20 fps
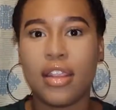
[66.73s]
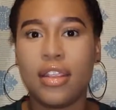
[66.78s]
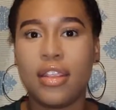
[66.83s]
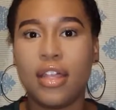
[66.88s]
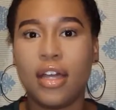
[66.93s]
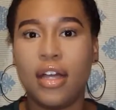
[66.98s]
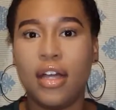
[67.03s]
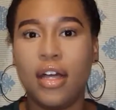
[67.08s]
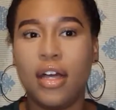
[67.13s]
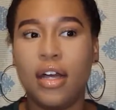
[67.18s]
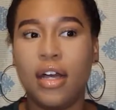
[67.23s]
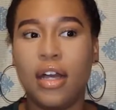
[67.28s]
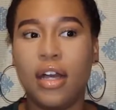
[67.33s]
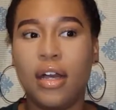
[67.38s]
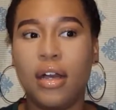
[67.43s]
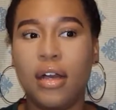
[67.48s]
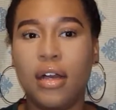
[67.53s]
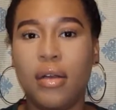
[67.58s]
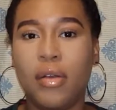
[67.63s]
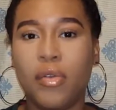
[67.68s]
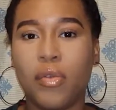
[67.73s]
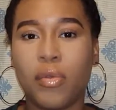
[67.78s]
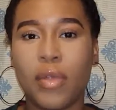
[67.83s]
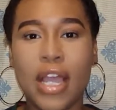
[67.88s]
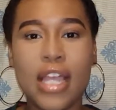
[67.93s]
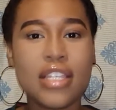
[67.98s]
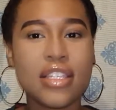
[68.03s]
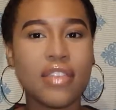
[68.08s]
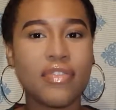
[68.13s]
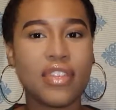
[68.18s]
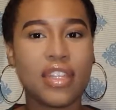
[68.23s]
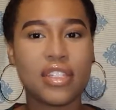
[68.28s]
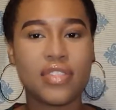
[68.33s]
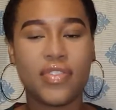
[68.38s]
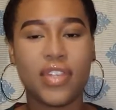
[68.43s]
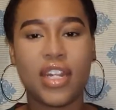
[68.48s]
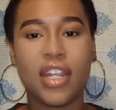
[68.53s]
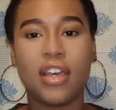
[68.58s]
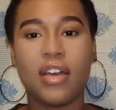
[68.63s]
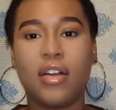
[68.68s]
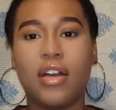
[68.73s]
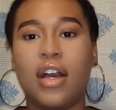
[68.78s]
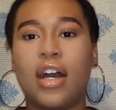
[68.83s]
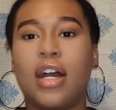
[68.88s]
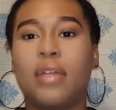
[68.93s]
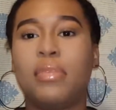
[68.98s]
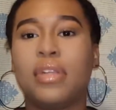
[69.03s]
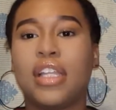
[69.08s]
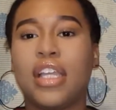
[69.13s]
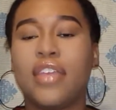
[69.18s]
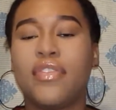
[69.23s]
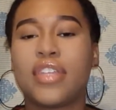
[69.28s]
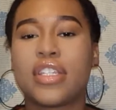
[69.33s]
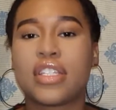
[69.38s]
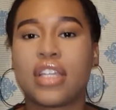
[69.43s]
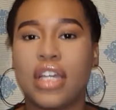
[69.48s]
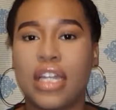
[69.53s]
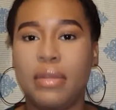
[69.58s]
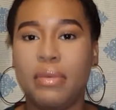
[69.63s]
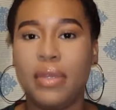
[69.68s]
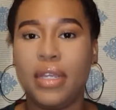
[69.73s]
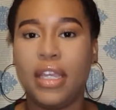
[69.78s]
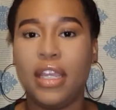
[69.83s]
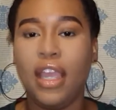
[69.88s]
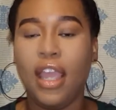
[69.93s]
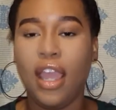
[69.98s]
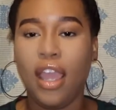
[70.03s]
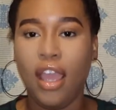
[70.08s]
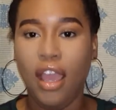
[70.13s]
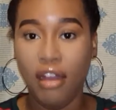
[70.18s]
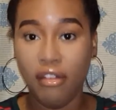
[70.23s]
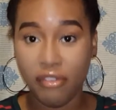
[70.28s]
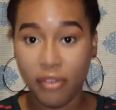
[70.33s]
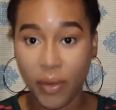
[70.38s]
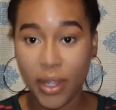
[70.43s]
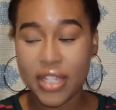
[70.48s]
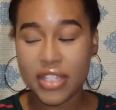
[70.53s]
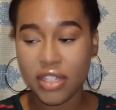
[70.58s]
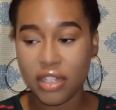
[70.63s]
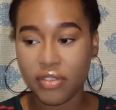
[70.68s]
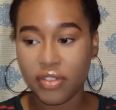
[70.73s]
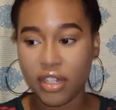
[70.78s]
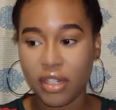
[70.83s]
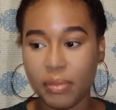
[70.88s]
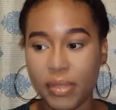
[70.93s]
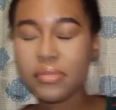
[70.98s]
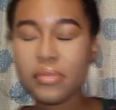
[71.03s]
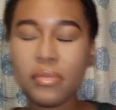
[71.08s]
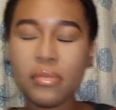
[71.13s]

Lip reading: The rest of this video, I believe, is going to be a voiceover,